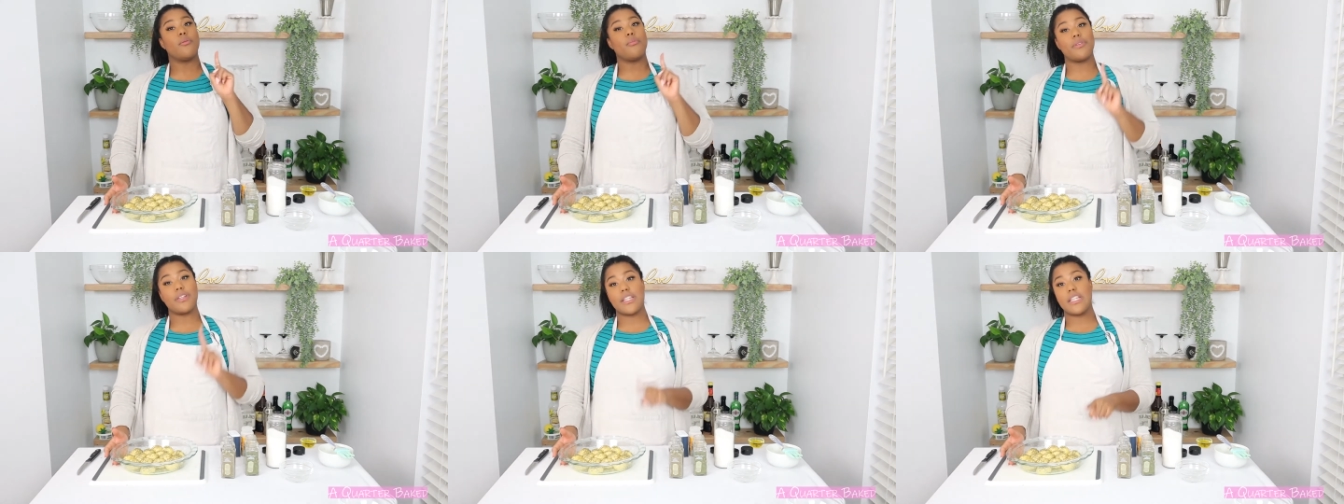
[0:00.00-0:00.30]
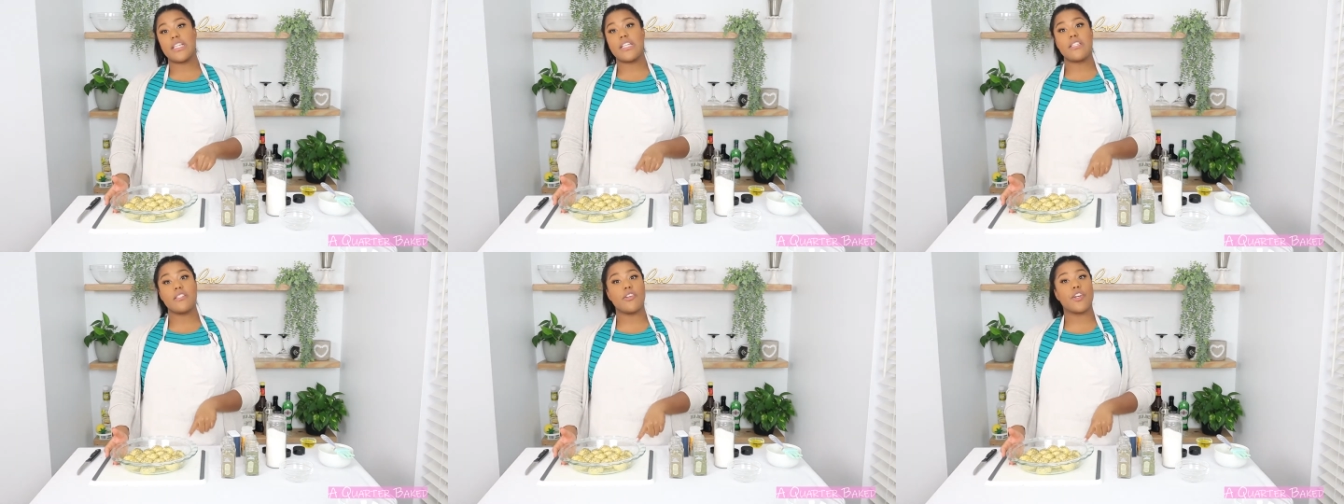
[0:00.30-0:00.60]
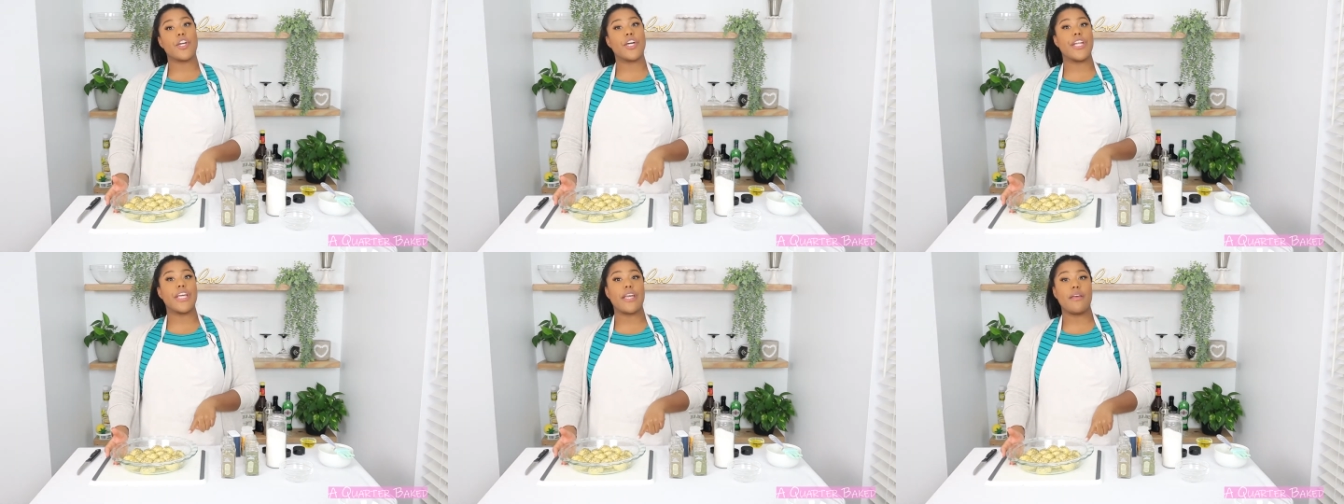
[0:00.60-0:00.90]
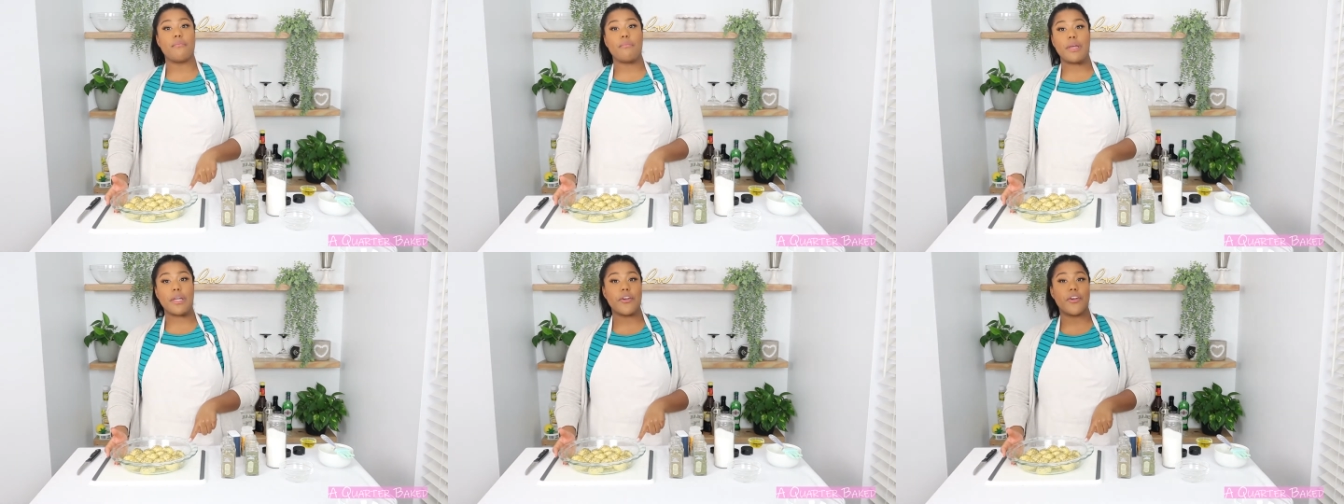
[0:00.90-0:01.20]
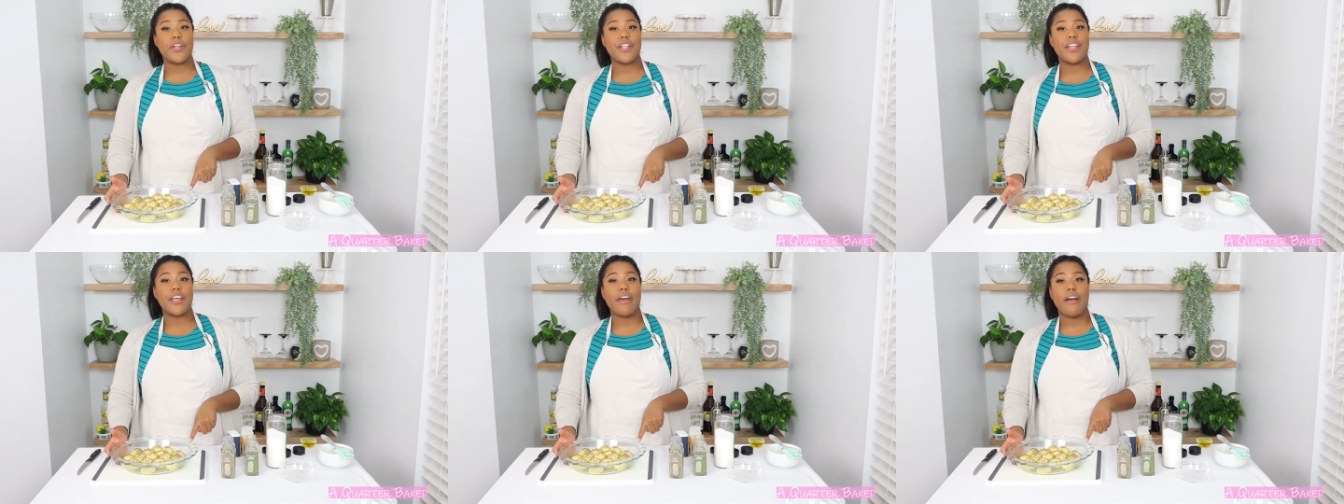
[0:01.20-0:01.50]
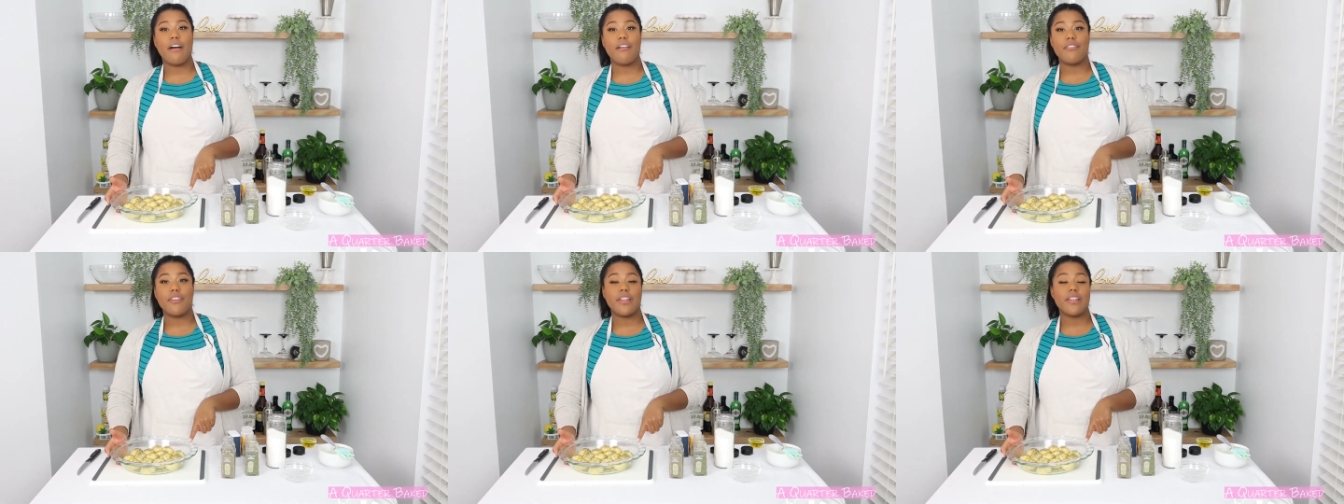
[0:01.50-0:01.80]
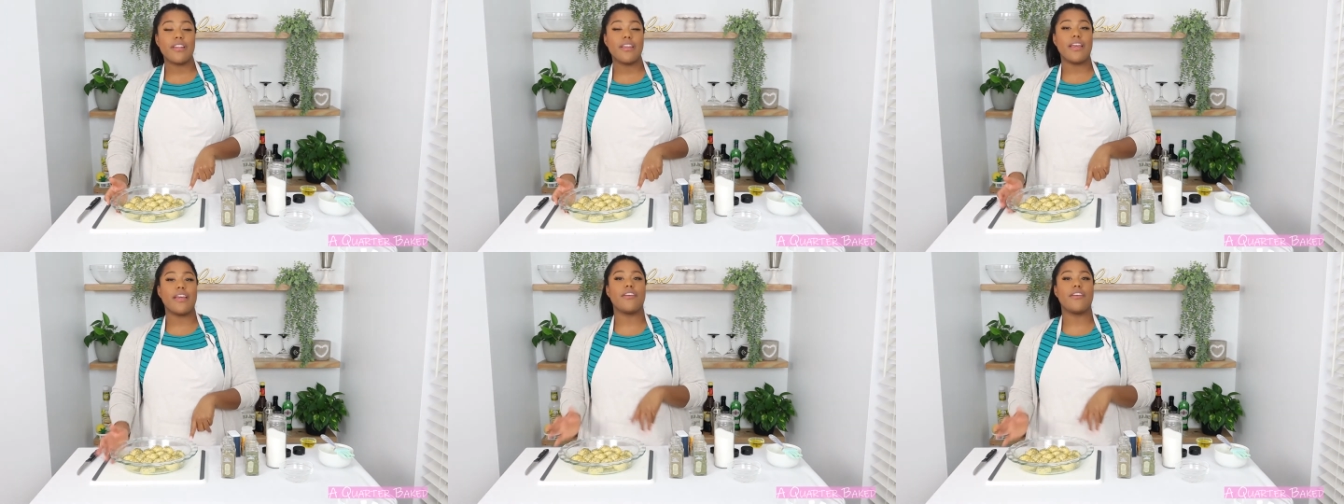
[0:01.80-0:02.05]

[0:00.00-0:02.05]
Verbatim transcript: but these are going to get bigger in the oven,